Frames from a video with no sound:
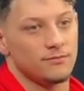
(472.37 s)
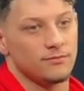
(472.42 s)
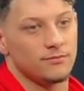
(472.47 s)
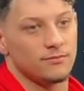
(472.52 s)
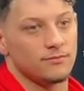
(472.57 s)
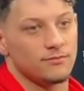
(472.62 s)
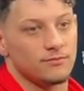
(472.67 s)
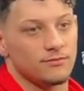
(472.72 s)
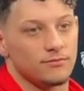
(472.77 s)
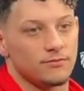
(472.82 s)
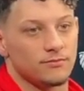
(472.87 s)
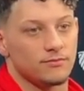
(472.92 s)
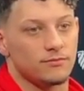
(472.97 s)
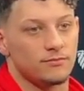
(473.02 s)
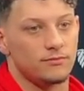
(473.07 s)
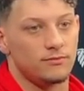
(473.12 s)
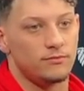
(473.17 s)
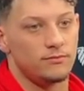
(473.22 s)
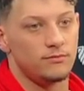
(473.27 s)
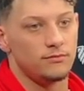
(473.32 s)
that you've
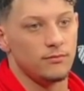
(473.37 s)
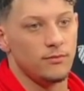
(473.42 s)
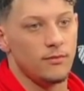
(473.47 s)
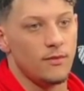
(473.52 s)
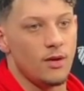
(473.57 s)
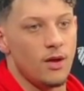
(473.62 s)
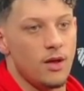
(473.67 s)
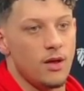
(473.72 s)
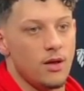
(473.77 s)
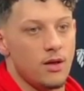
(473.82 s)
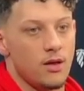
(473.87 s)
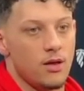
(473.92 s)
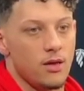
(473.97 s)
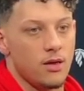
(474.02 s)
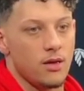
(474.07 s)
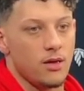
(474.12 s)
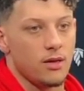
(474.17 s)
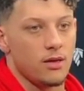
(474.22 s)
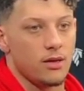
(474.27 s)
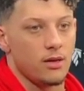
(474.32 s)
talked about between players
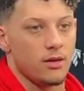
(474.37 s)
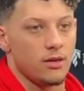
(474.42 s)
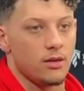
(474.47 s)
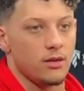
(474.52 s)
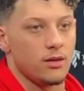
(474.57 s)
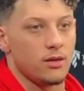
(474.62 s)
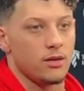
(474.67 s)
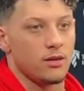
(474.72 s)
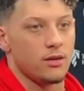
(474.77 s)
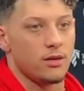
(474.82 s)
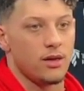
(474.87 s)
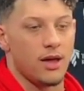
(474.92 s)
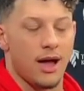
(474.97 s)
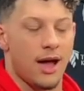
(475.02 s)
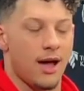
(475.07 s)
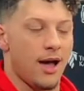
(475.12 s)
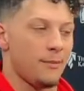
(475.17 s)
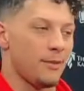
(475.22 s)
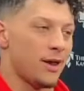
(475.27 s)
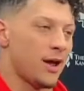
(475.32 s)
like Lamar and Sean?
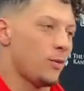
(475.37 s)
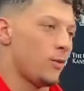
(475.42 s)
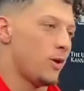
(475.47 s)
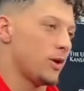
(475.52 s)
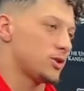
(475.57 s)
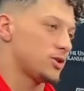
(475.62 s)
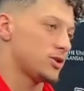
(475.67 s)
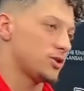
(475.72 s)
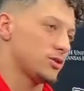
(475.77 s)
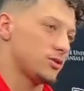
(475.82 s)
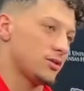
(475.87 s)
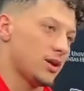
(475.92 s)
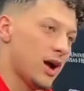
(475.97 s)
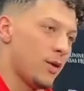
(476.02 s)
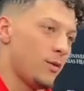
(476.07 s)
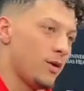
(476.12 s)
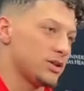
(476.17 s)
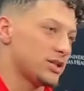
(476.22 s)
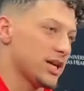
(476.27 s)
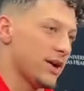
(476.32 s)
Yeah, I mean, I watch
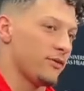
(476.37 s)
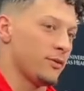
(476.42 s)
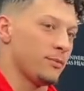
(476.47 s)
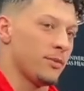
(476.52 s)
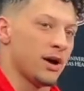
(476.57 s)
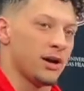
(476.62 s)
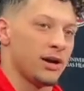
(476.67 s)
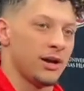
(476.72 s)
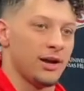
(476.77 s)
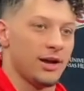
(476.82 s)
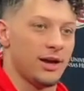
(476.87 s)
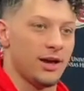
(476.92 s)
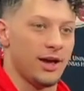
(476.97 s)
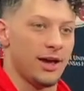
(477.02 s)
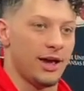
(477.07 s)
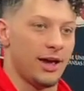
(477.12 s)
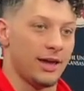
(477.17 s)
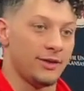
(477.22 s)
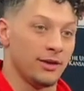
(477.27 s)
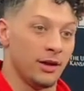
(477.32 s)
I watch everybody
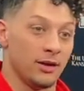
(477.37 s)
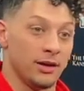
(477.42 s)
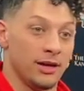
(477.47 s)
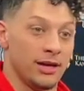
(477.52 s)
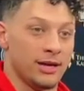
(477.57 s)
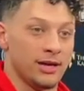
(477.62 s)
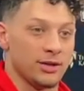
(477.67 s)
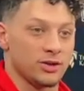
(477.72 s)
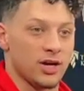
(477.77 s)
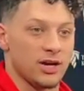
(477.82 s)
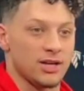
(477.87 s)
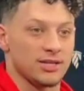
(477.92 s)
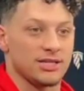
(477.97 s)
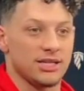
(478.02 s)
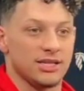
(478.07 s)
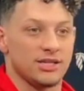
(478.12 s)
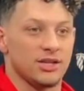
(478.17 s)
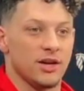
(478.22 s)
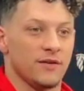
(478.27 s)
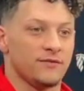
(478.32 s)
in the league and try to
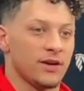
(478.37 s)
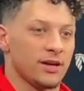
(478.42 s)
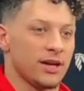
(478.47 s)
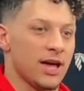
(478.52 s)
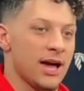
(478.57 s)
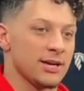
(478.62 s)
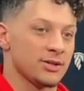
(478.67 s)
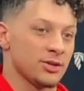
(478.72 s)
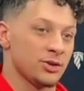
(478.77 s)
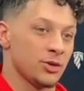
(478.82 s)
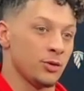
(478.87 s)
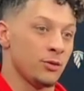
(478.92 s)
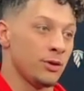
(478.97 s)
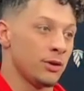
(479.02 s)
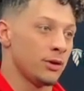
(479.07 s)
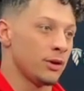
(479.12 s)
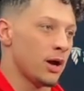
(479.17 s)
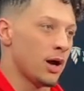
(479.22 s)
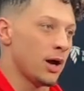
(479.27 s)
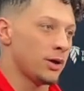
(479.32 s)
see stuff that guys are
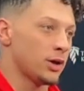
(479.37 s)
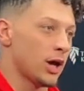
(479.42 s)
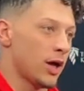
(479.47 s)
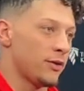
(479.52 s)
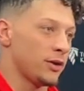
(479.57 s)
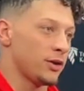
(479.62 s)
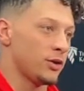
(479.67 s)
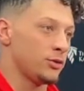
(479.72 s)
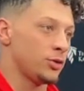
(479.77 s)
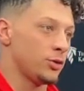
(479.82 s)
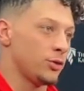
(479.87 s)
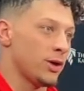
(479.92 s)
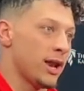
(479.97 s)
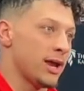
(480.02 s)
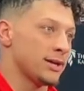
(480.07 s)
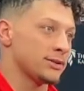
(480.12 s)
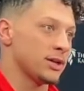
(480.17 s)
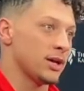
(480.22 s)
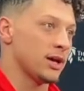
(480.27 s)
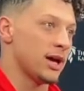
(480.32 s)
doing. Uh, I think you do
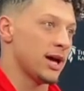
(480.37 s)
that as a,